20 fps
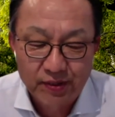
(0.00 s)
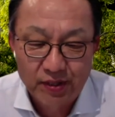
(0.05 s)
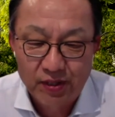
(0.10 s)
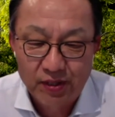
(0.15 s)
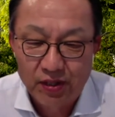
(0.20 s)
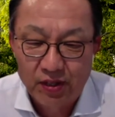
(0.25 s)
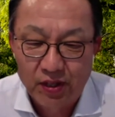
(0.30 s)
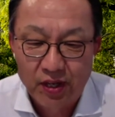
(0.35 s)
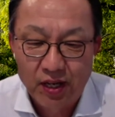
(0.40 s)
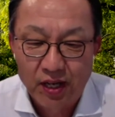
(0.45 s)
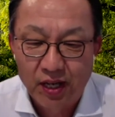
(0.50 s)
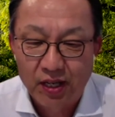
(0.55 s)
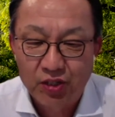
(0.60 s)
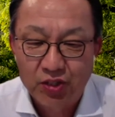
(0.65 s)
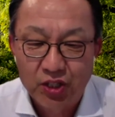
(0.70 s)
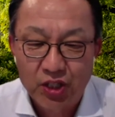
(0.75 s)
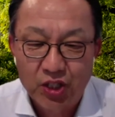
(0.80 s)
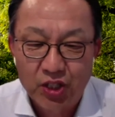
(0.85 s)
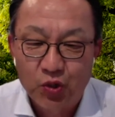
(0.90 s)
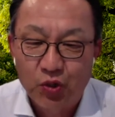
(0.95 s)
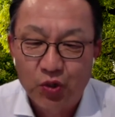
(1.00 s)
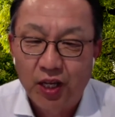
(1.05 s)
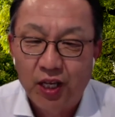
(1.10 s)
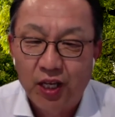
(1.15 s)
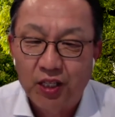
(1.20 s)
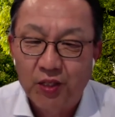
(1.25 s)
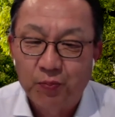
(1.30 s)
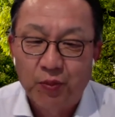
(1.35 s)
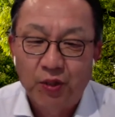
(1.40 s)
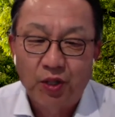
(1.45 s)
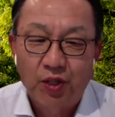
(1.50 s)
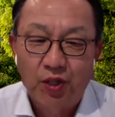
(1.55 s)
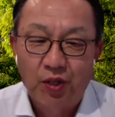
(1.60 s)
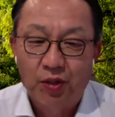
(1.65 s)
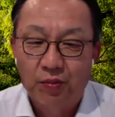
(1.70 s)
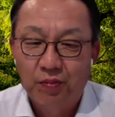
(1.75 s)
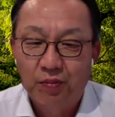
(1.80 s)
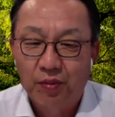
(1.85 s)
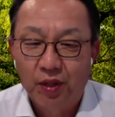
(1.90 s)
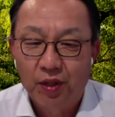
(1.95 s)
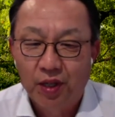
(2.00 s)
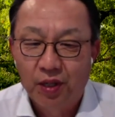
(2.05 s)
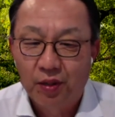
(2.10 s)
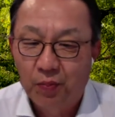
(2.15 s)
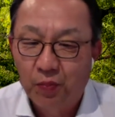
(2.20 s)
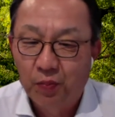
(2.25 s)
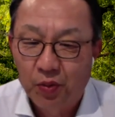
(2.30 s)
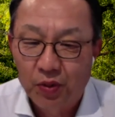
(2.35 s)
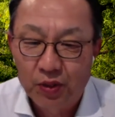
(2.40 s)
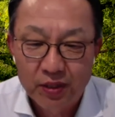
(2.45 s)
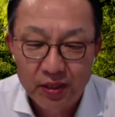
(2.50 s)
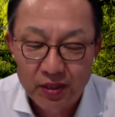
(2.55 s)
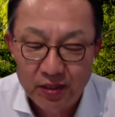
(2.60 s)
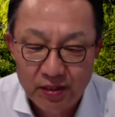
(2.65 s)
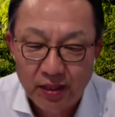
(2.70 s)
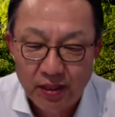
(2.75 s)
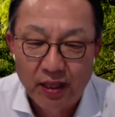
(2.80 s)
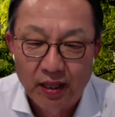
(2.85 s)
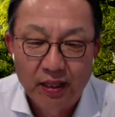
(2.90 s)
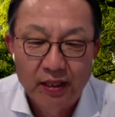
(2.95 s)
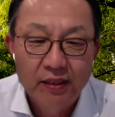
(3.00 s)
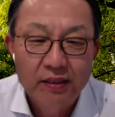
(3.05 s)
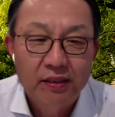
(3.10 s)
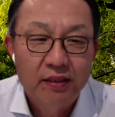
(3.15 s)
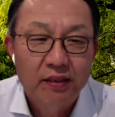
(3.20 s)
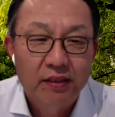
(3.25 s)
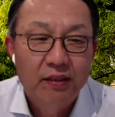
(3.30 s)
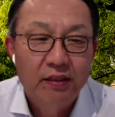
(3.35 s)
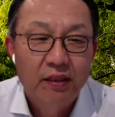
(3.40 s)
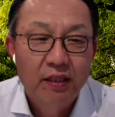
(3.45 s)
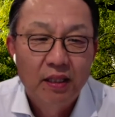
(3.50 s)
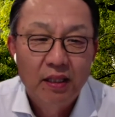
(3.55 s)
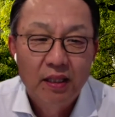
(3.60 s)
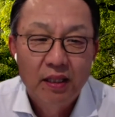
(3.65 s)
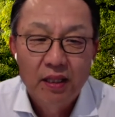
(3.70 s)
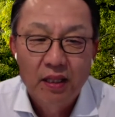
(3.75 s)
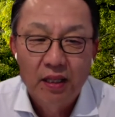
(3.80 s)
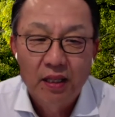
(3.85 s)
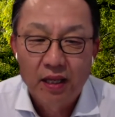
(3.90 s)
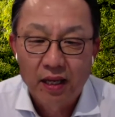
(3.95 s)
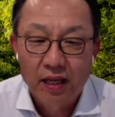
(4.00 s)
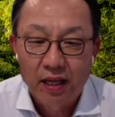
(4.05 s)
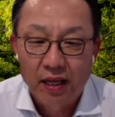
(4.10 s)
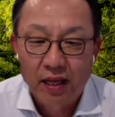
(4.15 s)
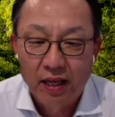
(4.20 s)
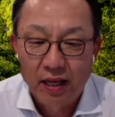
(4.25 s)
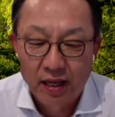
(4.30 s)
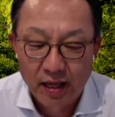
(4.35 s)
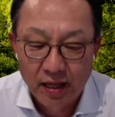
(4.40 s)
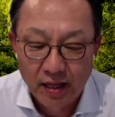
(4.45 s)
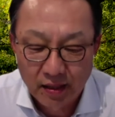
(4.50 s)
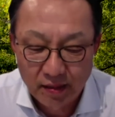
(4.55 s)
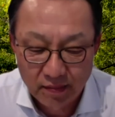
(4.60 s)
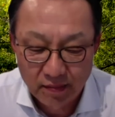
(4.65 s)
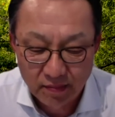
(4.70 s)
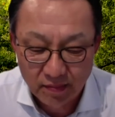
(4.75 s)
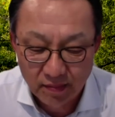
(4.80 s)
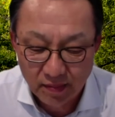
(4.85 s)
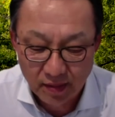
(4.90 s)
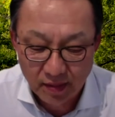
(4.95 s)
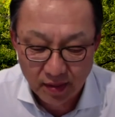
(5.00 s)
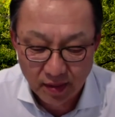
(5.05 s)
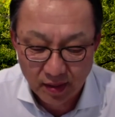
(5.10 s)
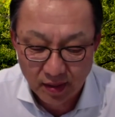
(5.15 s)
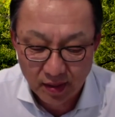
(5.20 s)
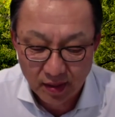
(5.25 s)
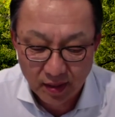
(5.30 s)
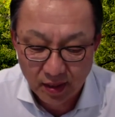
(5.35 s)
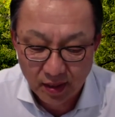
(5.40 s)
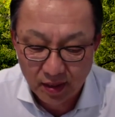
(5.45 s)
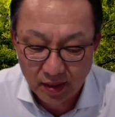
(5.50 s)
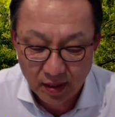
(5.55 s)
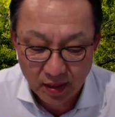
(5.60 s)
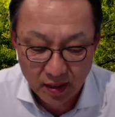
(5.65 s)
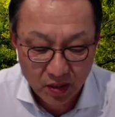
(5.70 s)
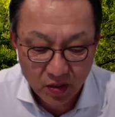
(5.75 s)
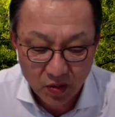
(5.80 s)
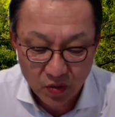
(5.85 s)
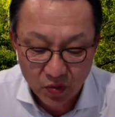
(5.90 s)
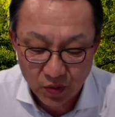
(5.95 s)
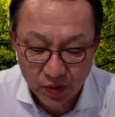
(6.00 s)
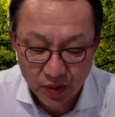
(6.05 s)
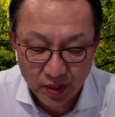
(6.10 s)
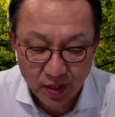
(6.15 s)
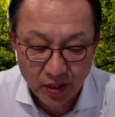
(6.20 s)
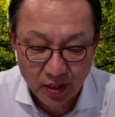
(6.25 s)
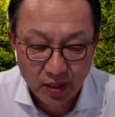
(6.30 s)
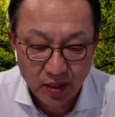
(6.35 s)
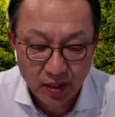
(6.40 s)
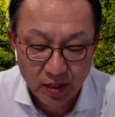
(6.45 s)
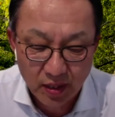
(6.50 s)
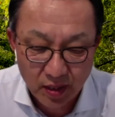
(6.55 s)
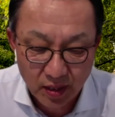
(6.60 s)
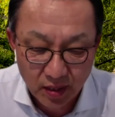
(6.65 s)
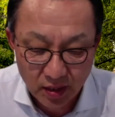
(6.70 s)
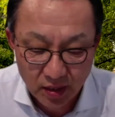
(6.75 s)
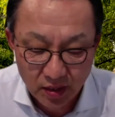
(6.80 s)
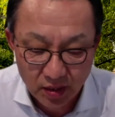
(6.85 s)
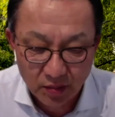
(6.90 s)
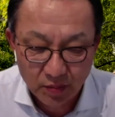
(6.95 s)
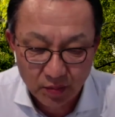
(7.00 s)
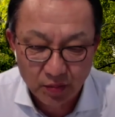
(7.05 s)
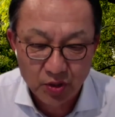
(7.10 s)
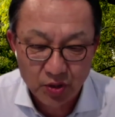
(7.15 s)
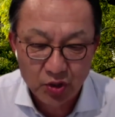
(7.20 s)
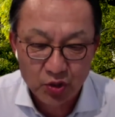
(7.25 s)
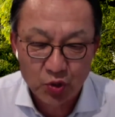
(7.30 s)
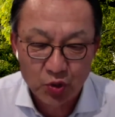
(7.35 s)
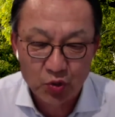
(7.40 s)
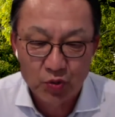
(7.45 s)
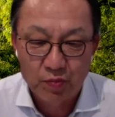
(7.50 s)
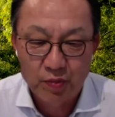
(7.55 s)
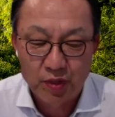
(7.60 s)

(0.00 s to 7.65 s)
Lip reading: alliance issue has become politicized, and like in Korea, Minister, you